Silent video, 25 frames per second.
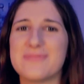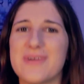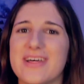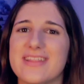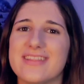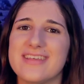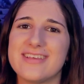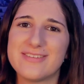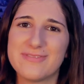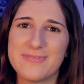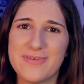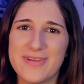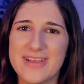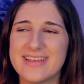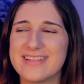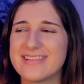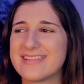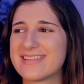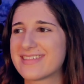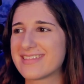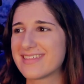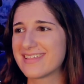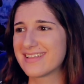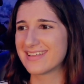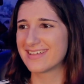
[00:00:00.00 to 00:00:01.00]
about these
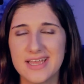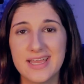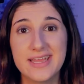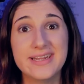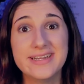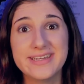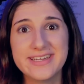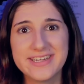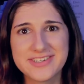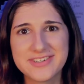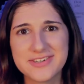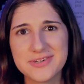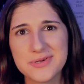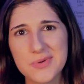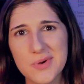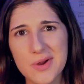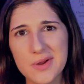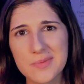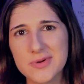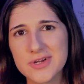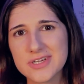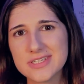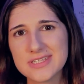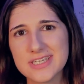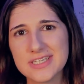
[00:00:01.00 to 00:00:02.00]
pants. In addition to
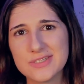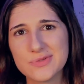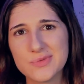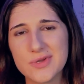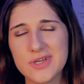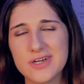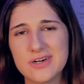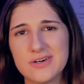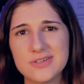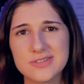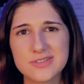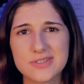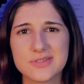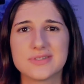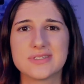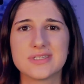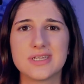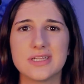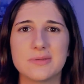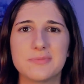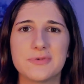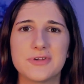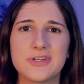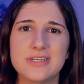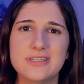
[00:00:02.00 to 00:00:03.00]
our birthdays, we also
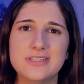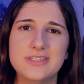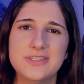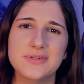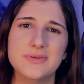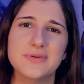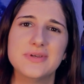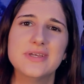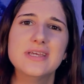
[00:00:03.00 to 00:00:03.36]
celebrated two